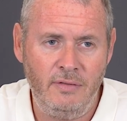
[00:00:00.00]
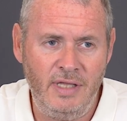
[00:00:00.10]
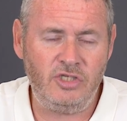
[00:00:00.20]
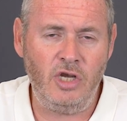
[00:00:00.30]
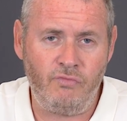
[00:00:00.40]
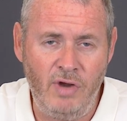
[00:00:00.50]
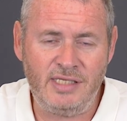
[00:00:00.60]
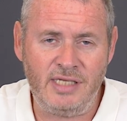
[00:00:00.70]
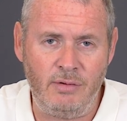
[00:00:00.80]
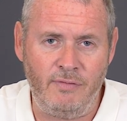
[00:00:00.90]
it's going to
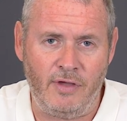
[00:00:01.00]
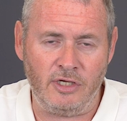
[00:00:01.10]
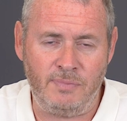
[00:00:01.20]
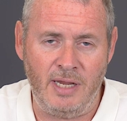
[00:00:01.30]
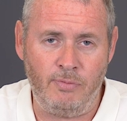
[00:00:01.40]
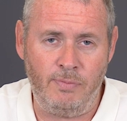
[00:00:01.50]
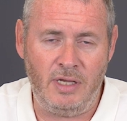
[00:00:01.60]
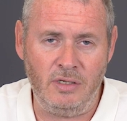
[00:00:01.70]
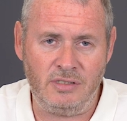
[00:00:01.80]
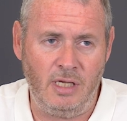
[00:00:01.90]
resonate with those people
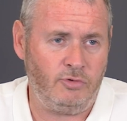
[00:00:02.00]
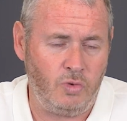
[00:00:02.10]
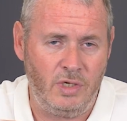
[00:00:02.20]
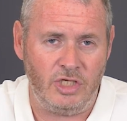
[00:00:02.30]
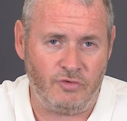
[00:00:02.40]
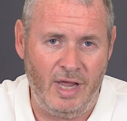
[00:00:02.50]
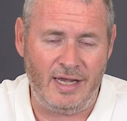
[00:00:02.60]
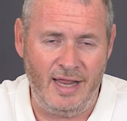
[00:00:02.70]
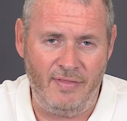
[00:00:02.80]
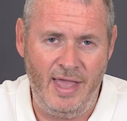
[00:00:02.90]
because I'm talking
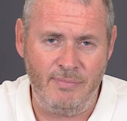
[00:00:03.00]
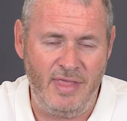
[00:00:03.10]
directly at them.